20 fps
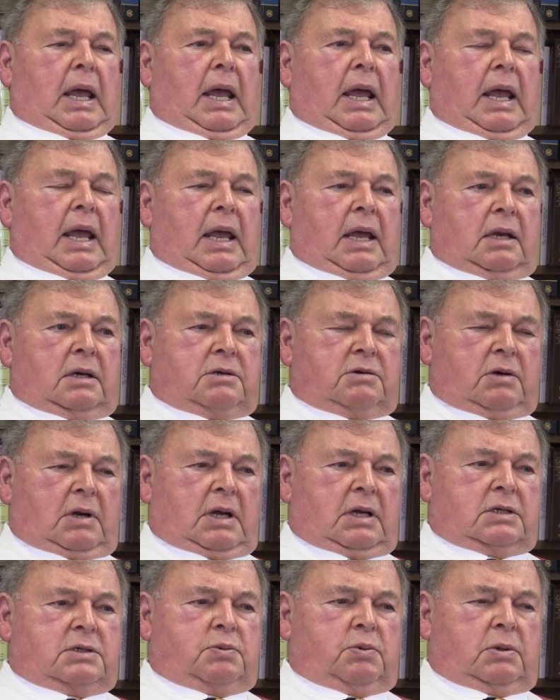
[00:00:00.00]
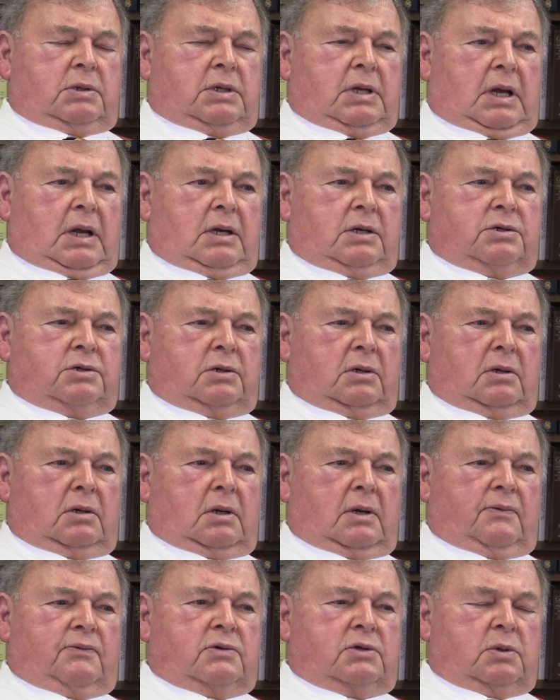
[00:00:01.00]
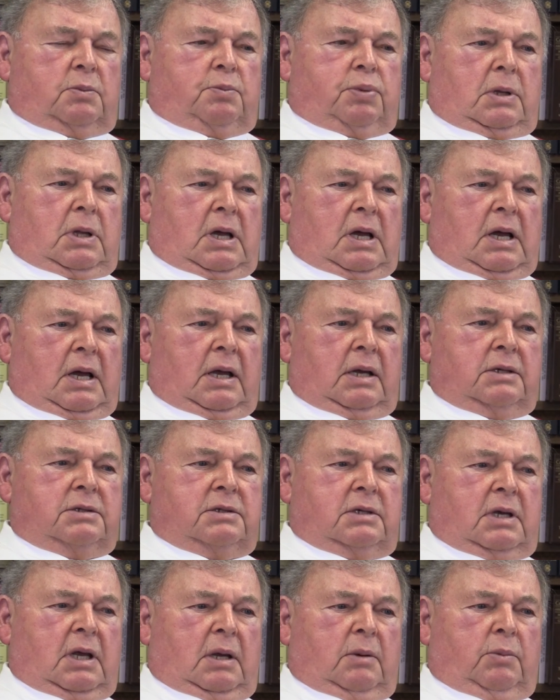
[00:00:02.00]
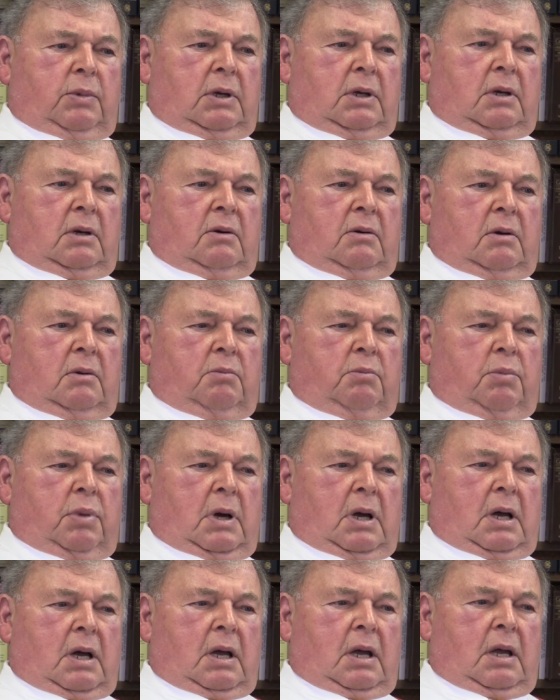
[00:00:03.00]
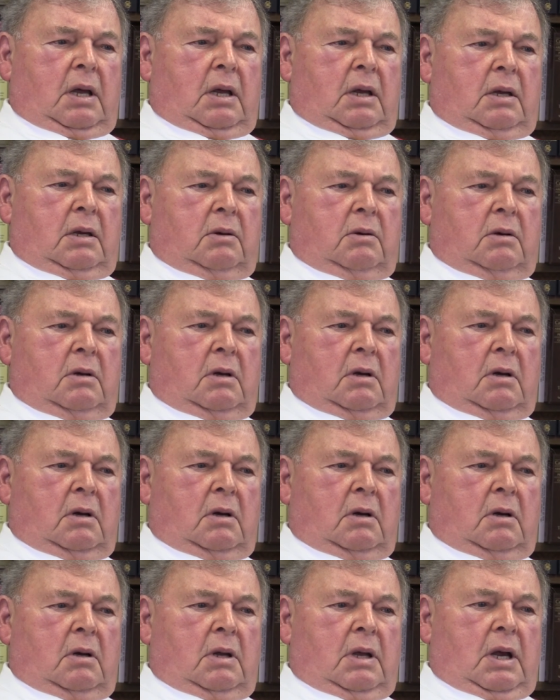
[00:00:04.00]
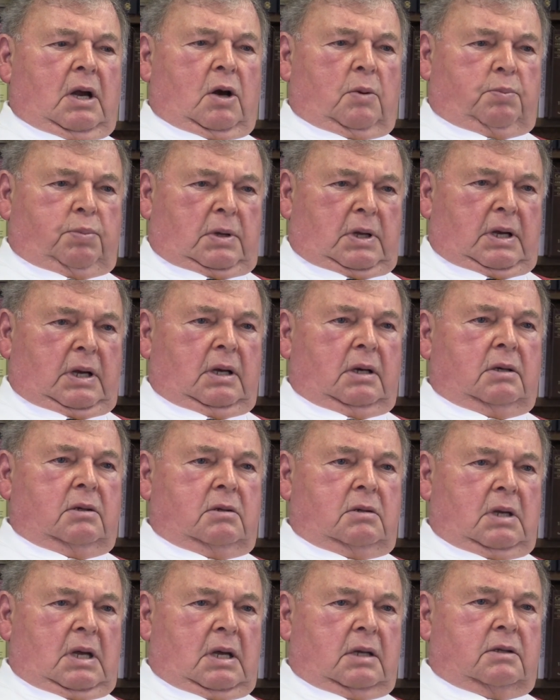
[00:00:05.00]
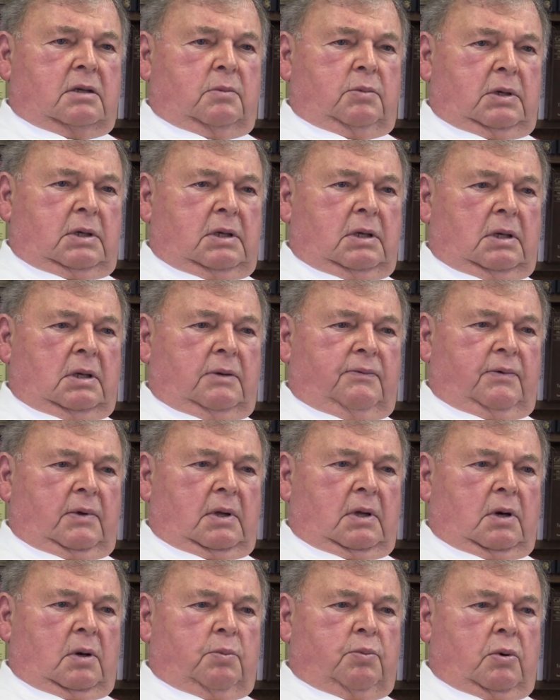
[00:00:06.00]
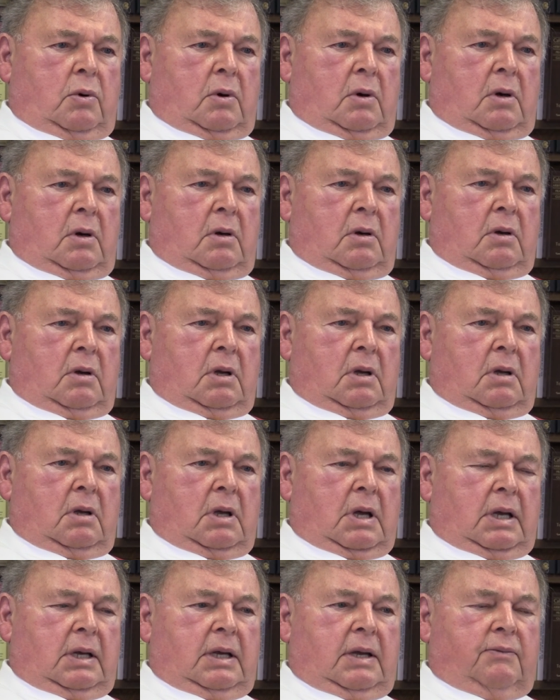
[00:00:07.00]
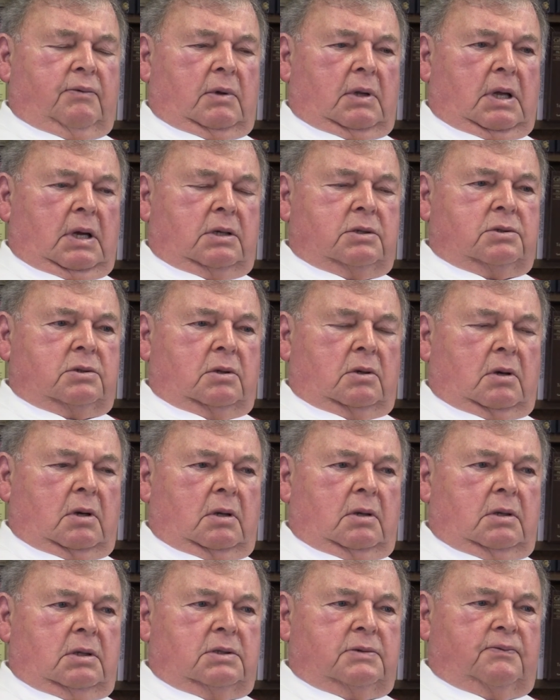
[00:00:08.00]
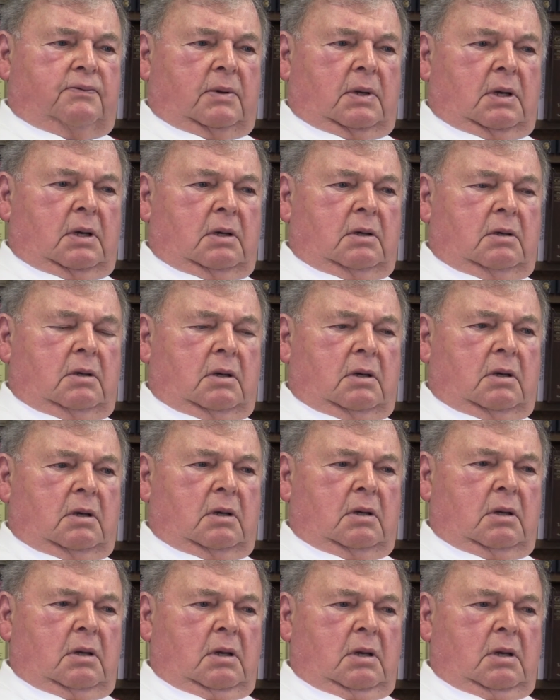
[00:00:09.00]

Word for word: and transportation of supplies came in by uh, airplane at the McKinleyville Airport. Uh, I gave a lecture on this flood uh,